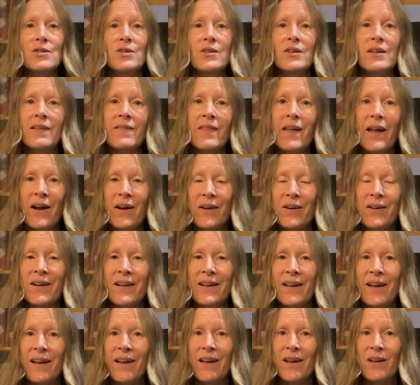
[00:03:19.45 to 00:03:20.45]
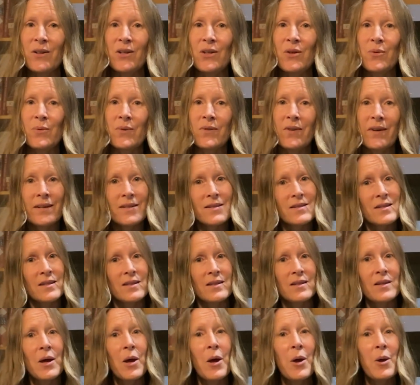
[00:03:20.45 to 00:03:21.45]
you're in the area and you would like
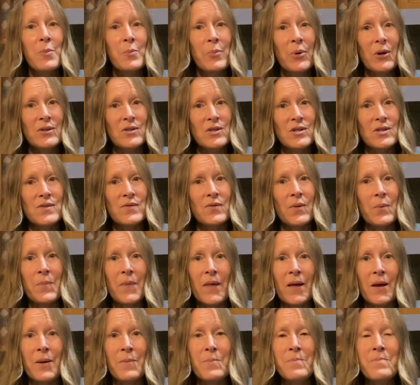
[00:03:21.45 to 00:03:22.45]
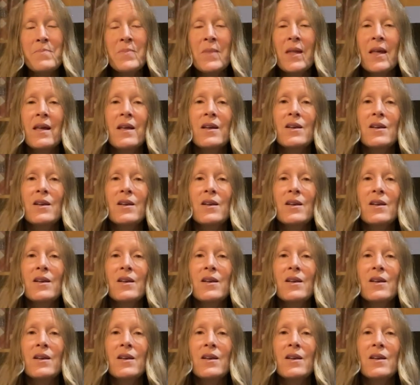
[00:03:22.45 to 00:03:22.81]
to purchase from them.